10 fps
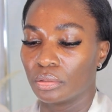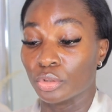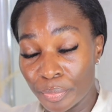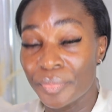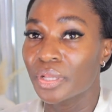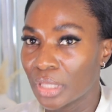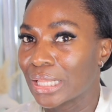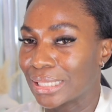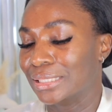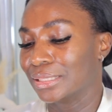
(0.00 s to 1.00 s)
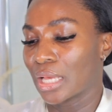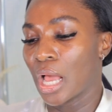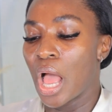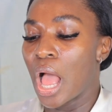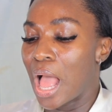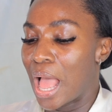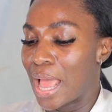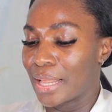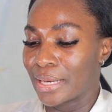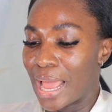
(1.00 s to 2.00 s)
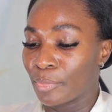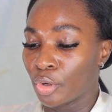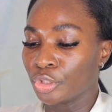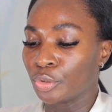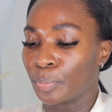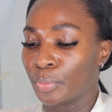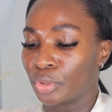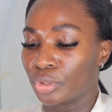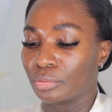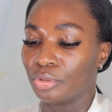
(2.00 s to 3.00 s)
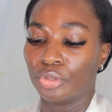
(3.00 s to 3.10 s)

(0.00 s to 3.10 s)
to milk cleanser, and I'm going to put